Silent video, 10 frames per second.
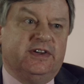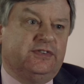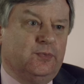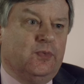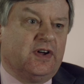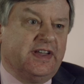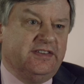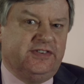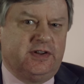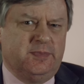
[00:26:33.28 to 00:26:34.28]
piece of what I
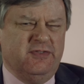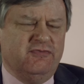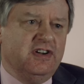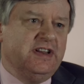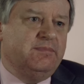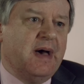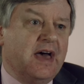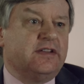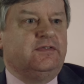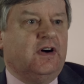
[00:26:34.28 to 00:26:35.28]
consider to be really
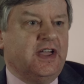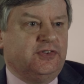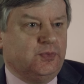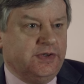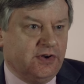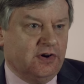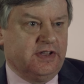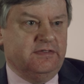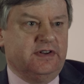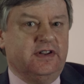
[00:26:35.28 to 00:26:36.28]
bad advice we got
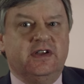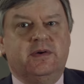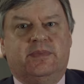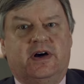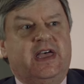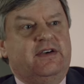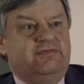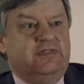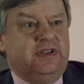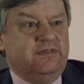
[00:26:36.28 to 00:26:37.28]
given by
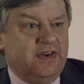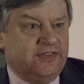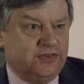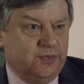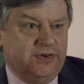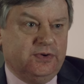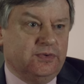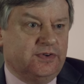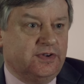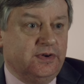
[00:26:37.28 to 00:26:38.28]
every investor we
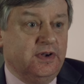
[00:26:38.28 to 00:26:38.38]
talked to,